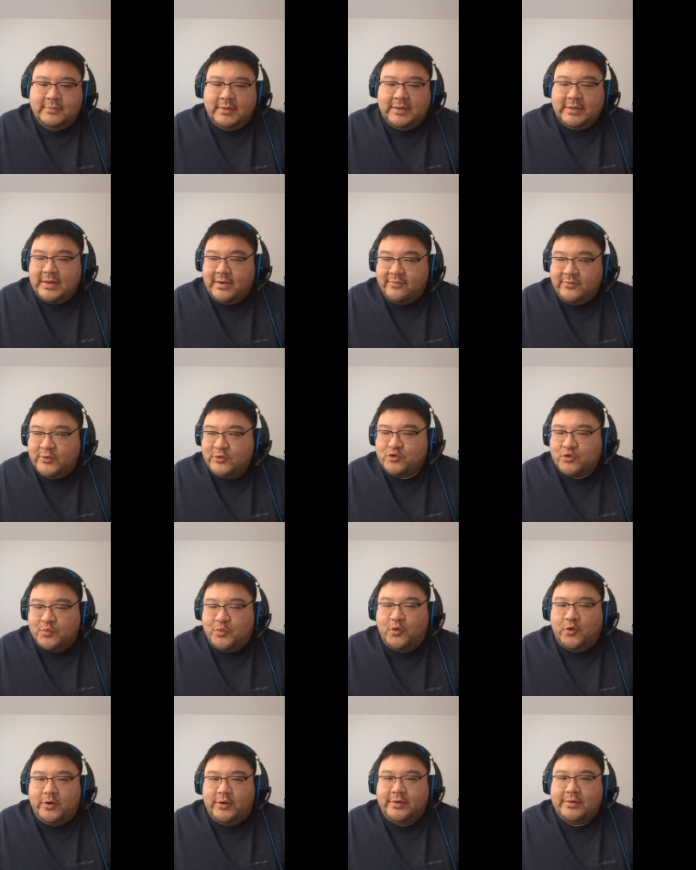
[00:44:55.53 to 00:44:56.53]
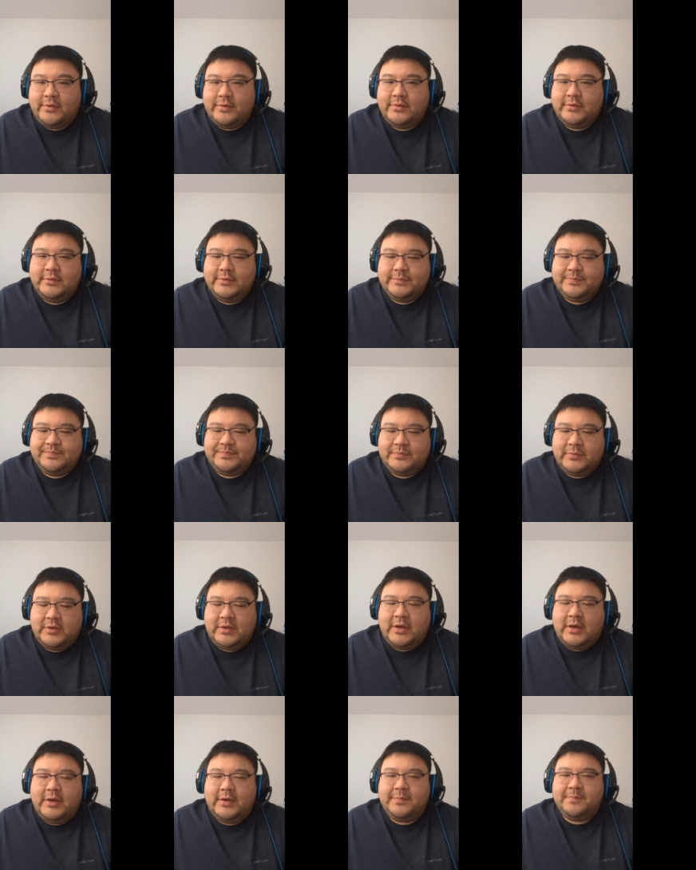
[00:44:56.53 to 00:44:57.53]
Everything's reported.
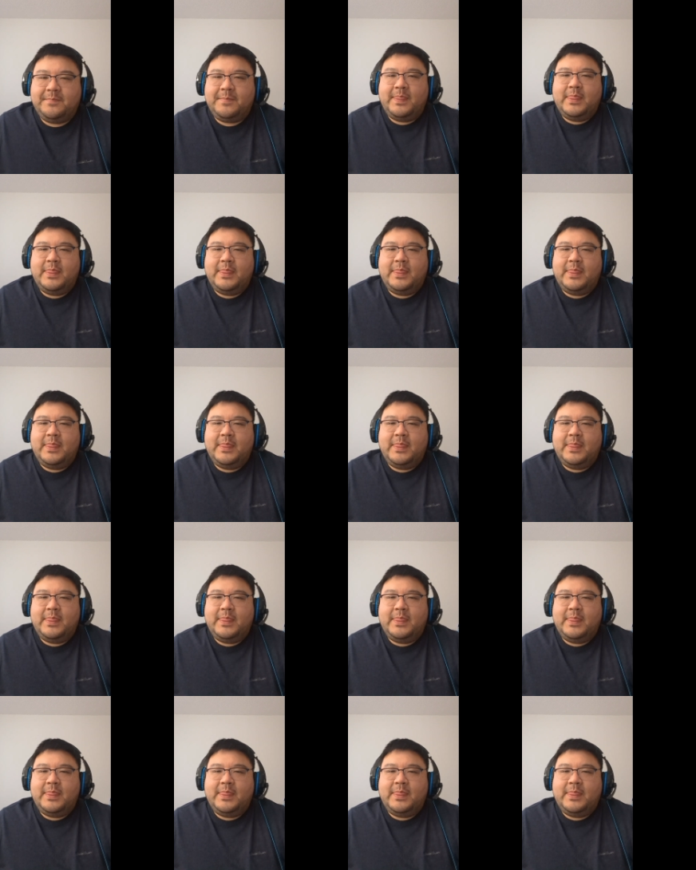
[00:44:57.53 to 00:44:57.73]
Okay,